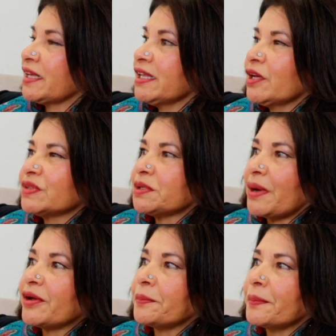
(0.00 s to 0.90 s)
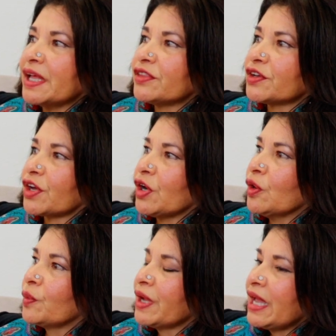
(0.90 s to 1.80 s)
I think it was about a month
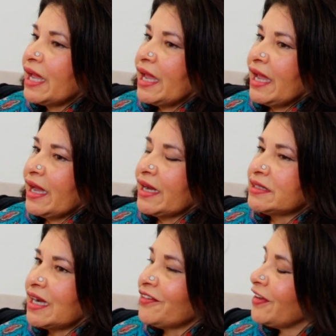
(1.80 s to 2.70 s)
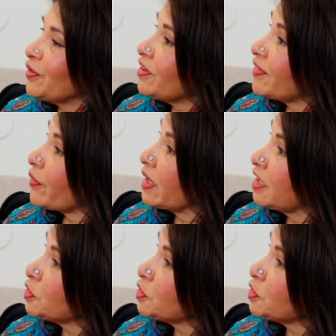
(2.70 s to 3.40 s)
ago, and I found it very